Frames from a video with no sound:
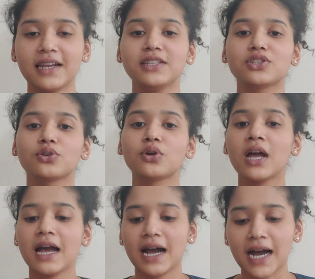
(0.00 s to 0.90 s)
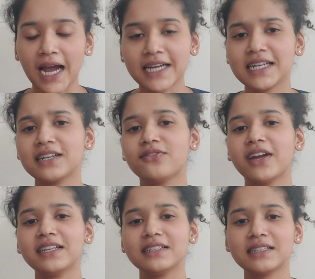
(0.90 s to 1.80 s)
So
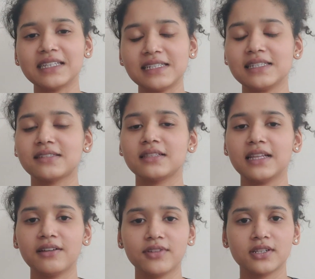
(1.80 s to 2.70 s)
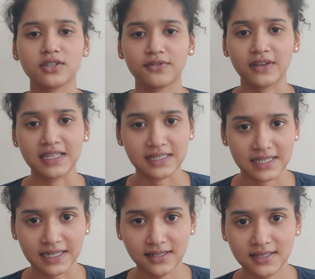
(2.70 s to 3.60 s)
identifying these levels of
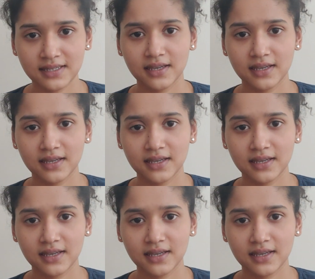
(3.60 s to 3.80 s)
insights